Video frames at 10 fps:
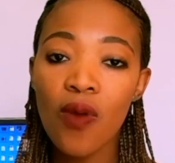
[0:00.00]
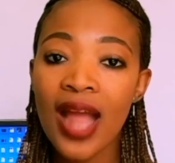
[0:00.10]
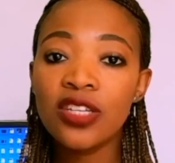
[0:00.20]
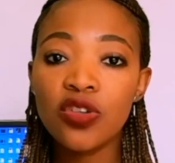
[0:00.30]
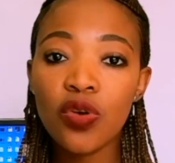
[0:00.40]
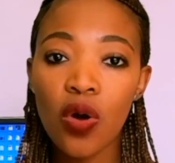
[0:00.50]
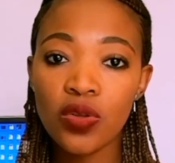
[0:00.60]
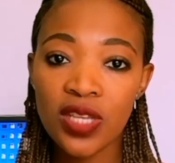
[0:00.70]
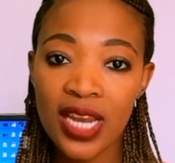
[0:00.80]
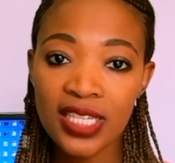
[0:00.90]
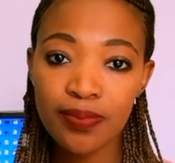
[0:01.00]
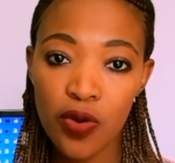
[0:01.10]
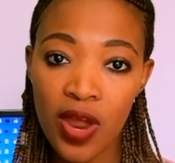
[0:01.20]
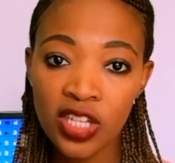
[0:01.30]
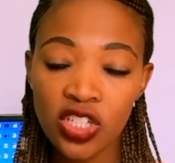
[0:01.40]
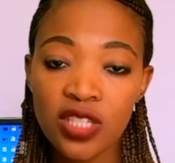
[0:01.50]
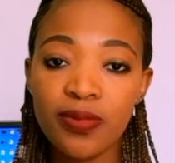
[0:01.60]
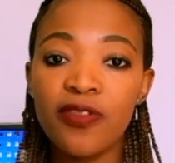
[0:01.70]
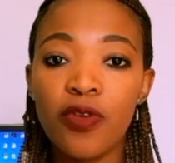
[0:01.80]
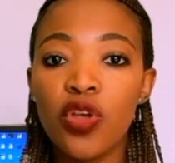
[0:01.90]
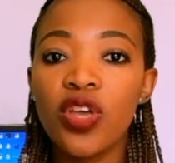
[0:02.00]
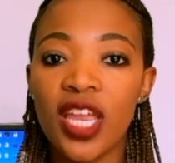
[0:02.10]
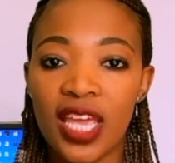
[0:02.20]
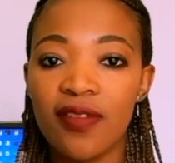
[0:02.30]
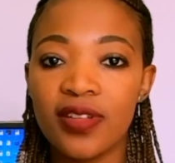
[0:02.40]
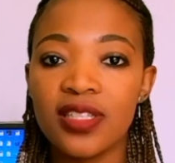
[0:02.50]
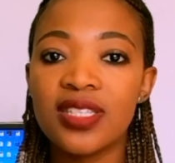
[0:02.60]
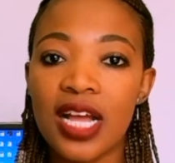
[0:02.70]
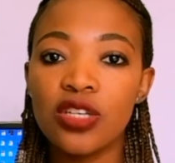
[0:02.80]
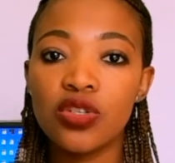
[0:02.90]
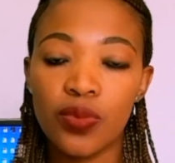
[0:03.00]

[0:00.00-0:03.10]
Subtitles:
write your goals and aspirations before you can even start